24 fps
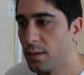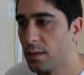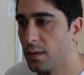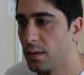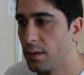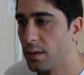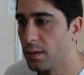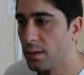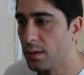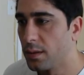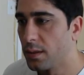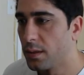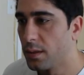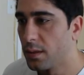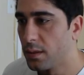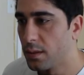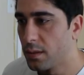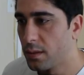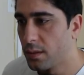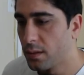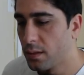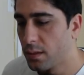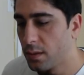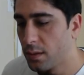And then,
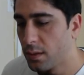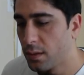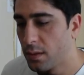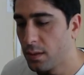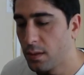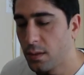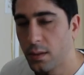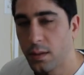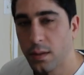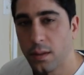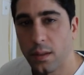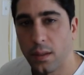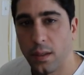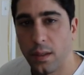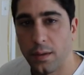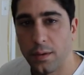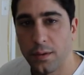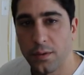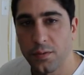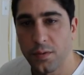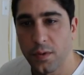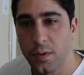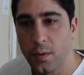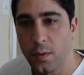end
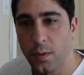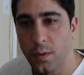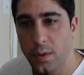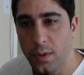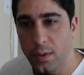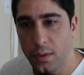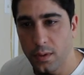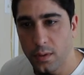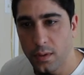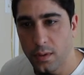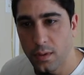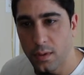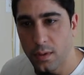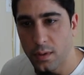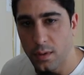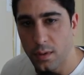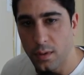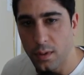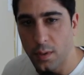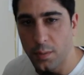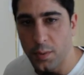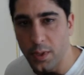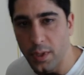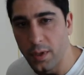this recording.
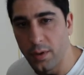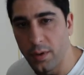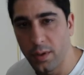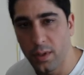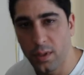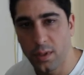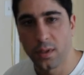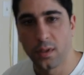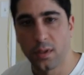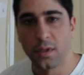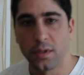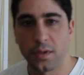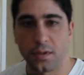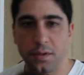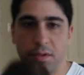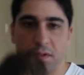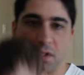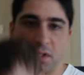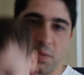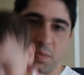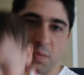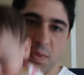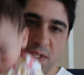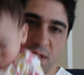I've been Eric. This
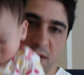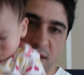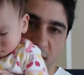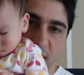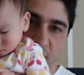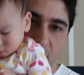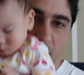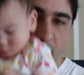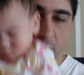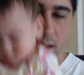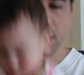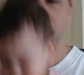has been Stella